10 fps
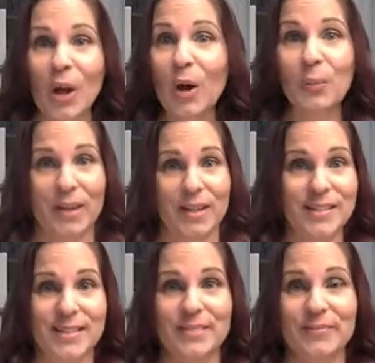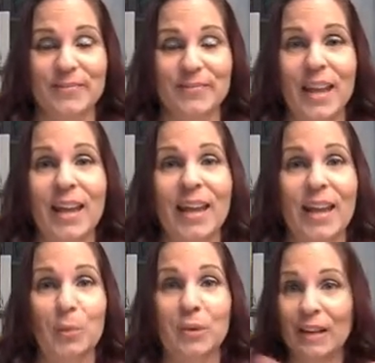always.
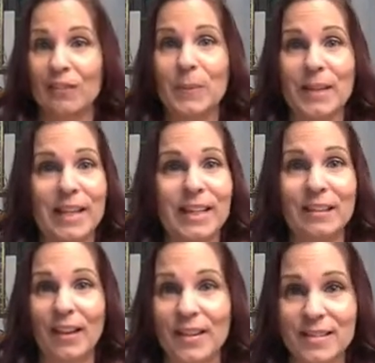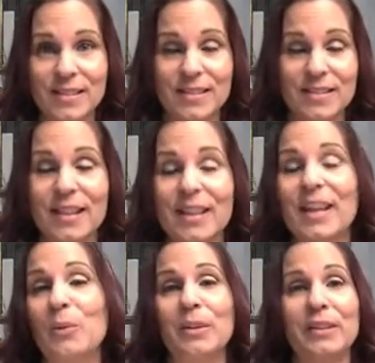It will never be any less.
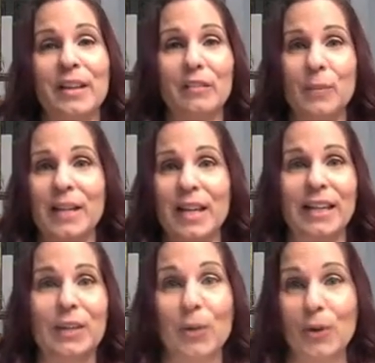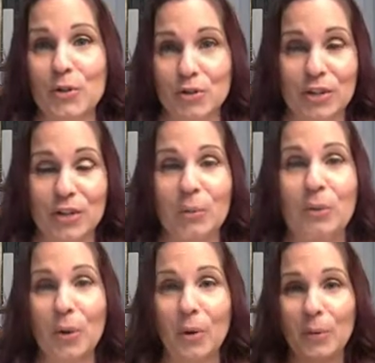It will never be any larger. It
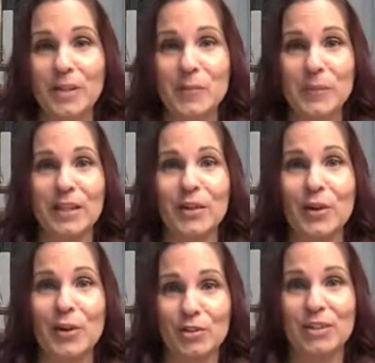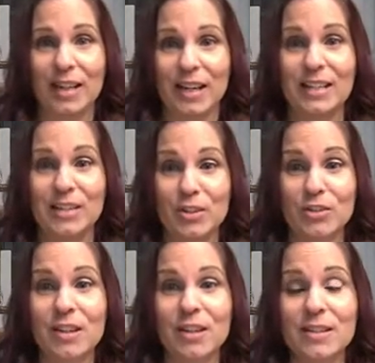will always be 180
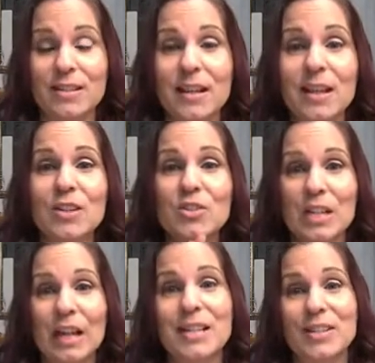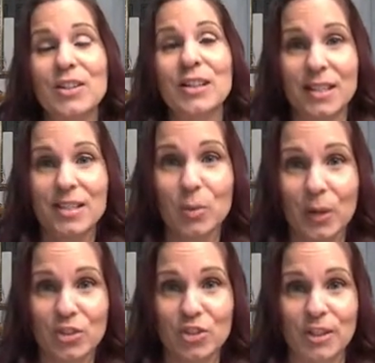degrees. So now let's look at this
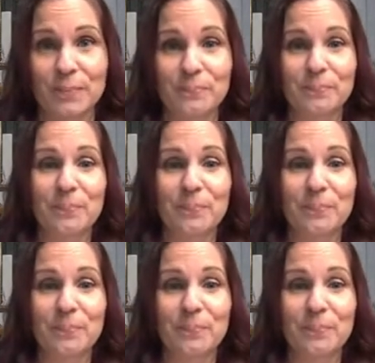question.